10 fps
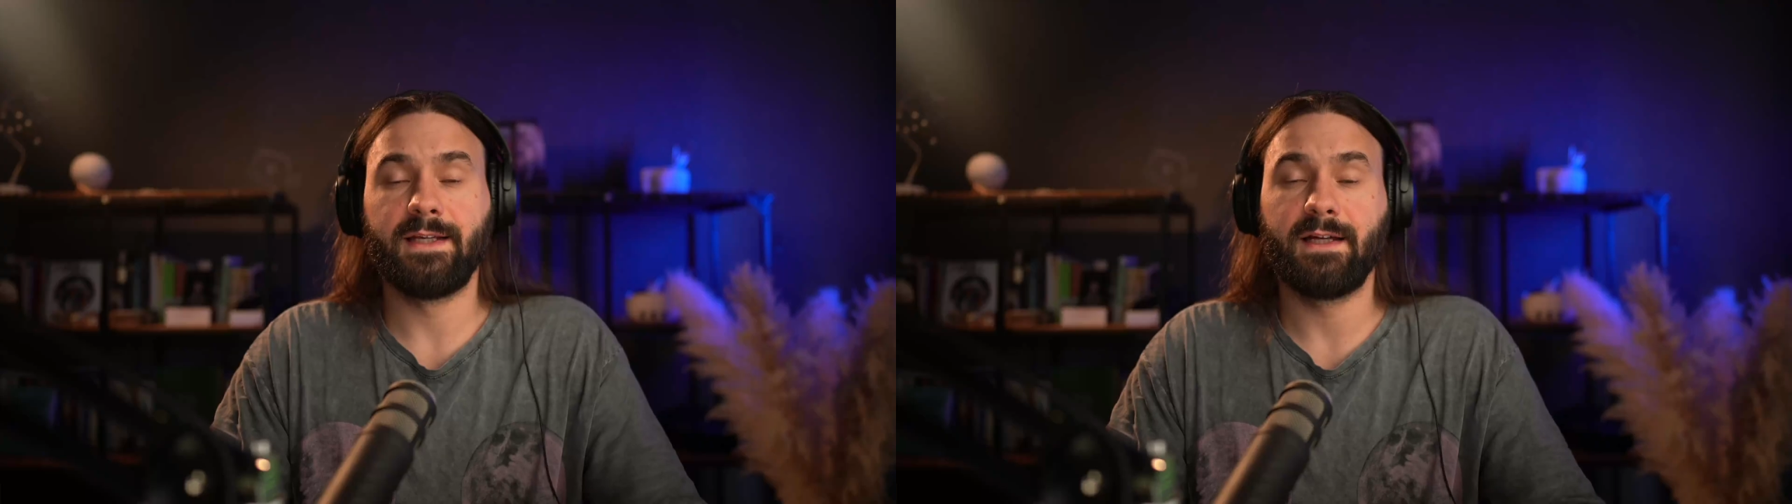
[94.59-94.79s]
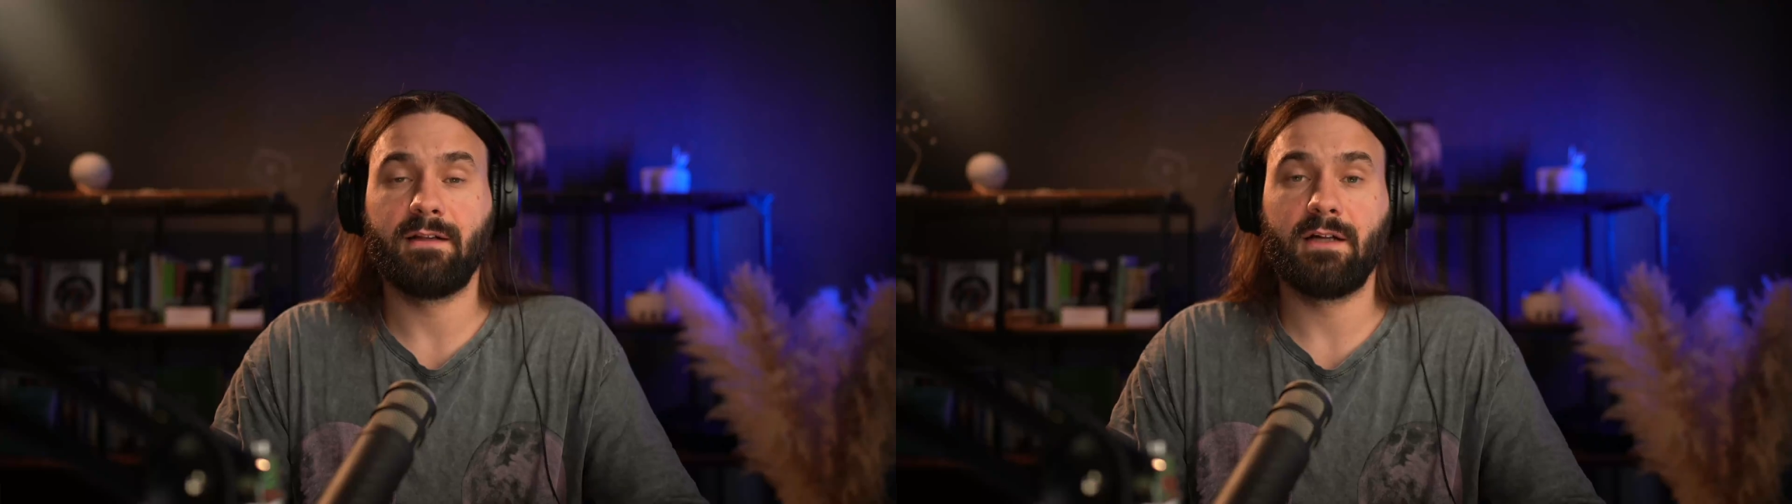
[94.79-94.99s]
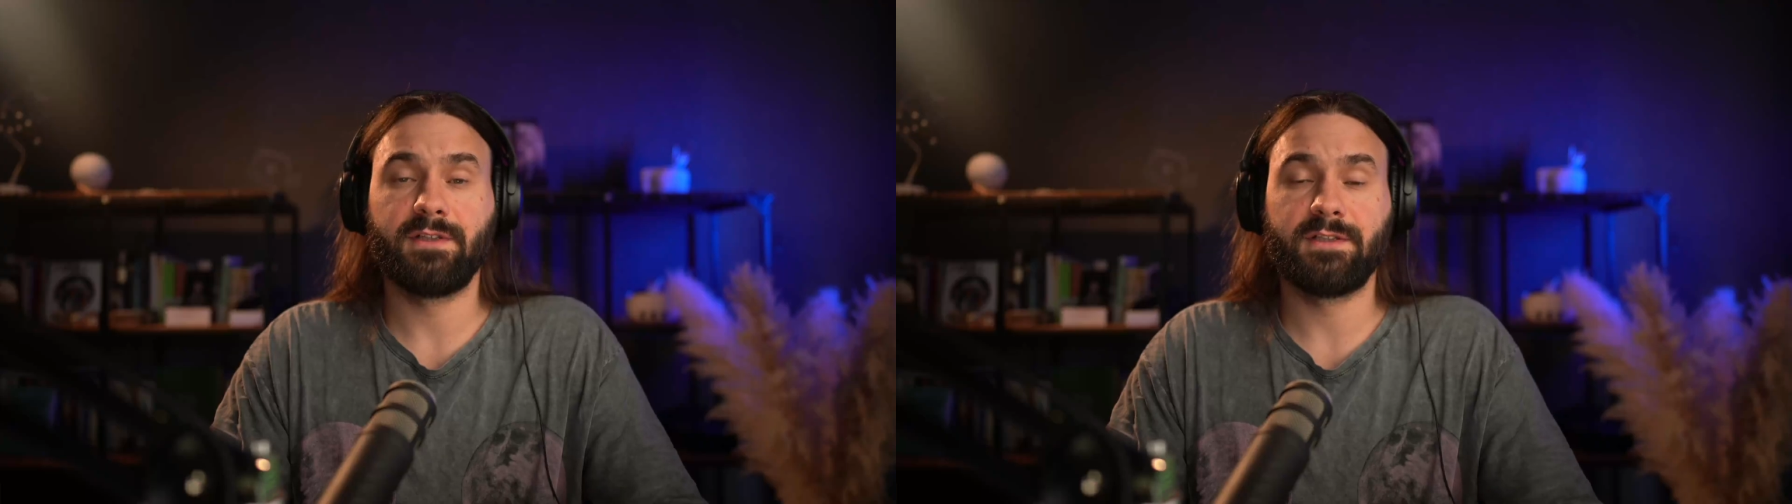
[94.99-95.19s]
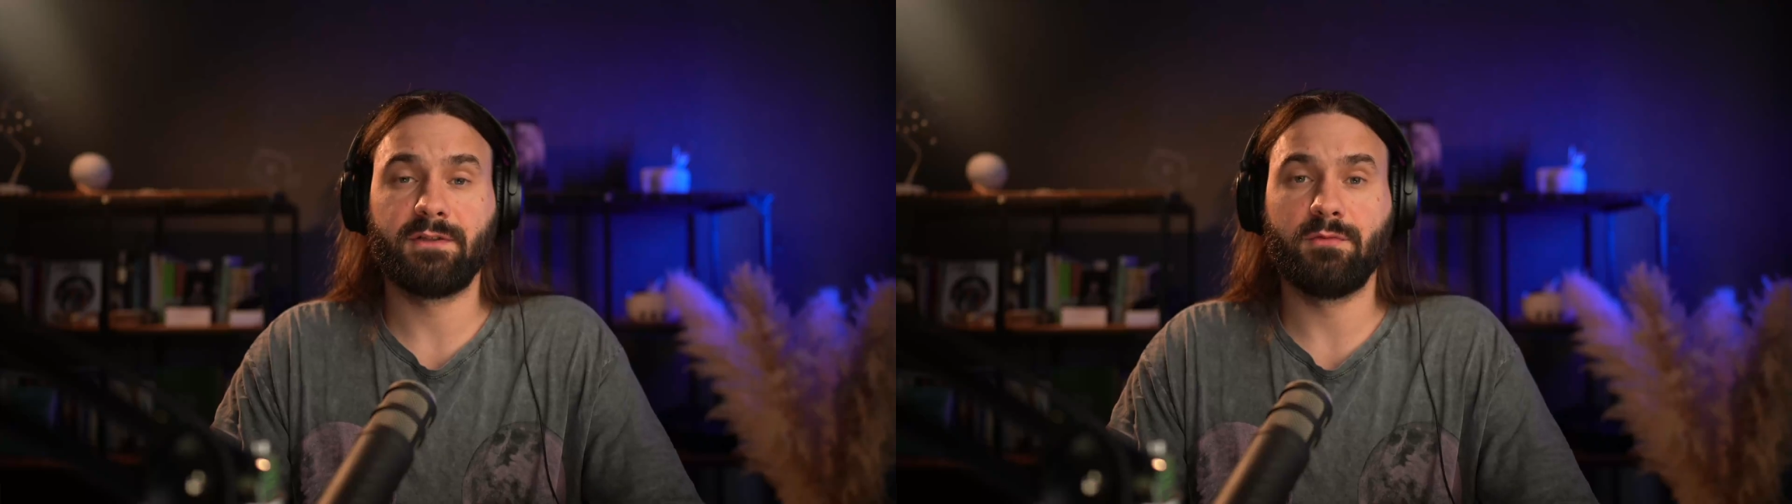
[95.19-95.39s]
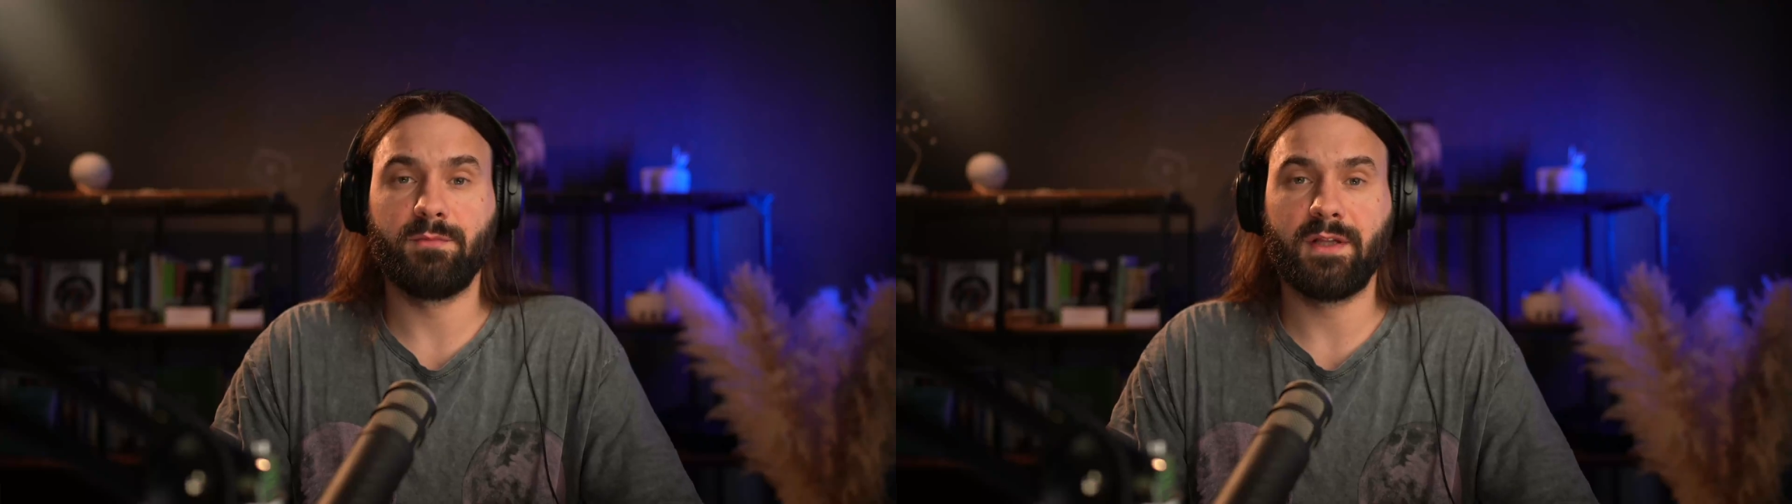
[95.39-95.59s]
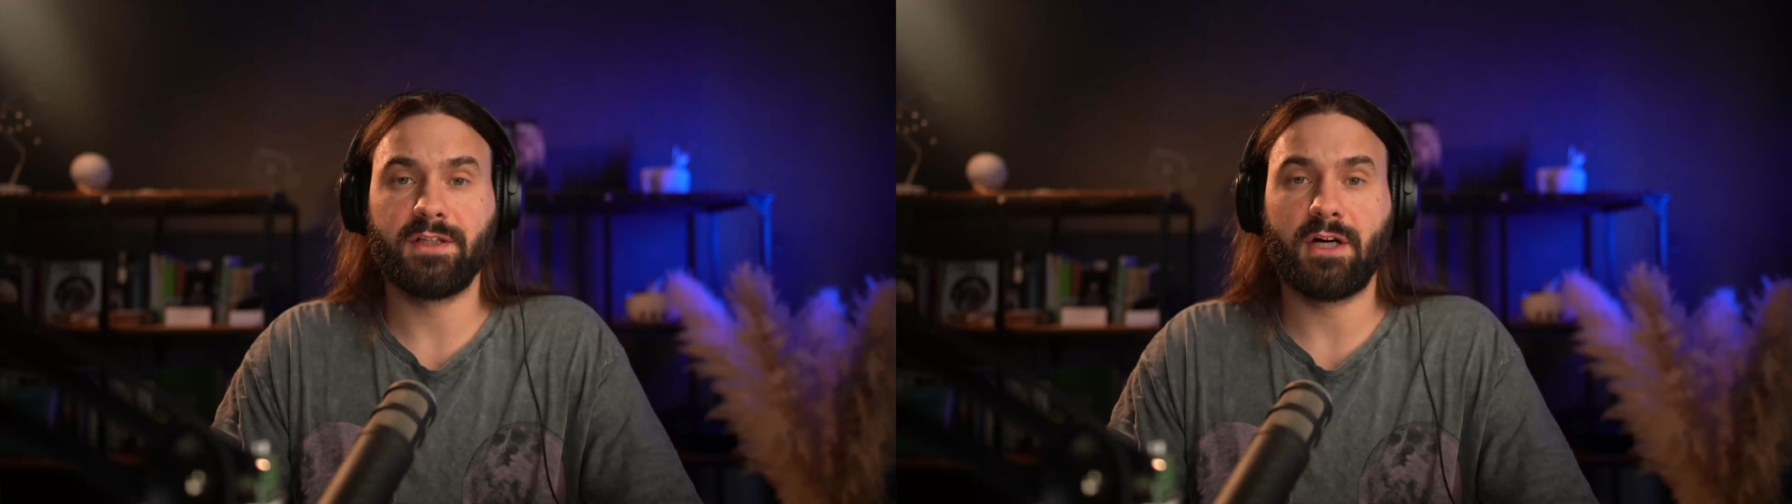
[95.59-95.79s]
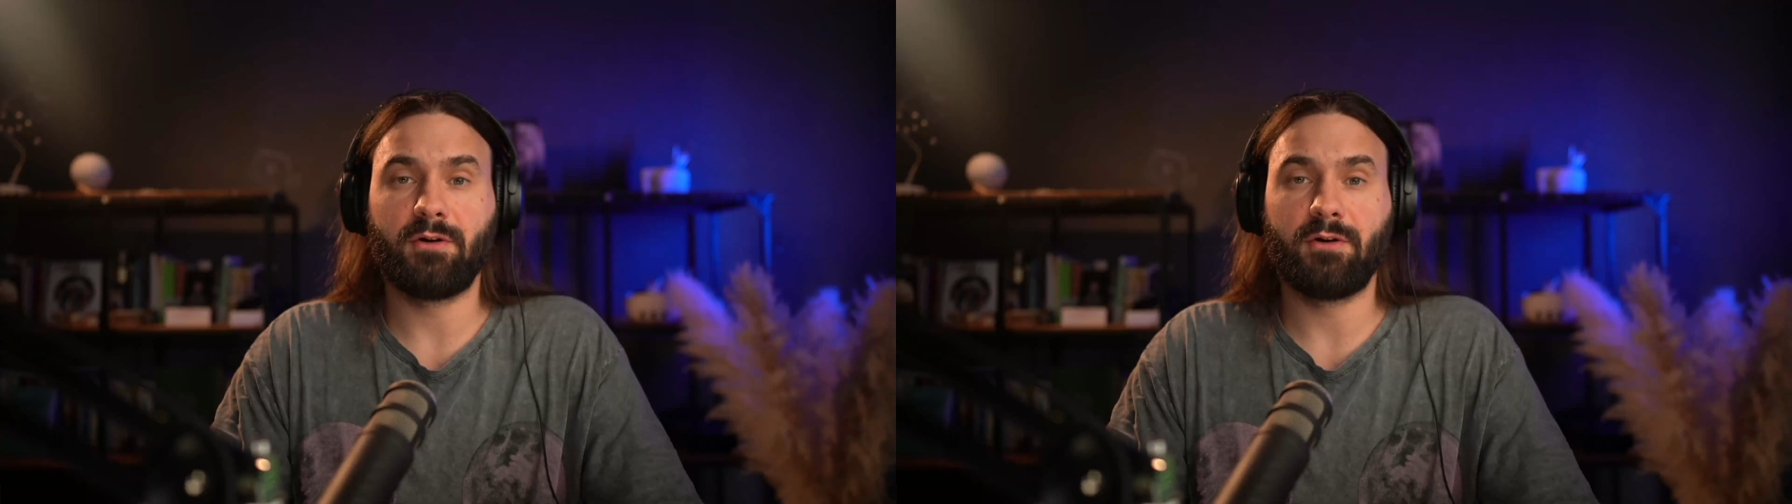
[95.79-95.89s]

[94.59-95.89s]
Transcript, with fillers: allows us to manage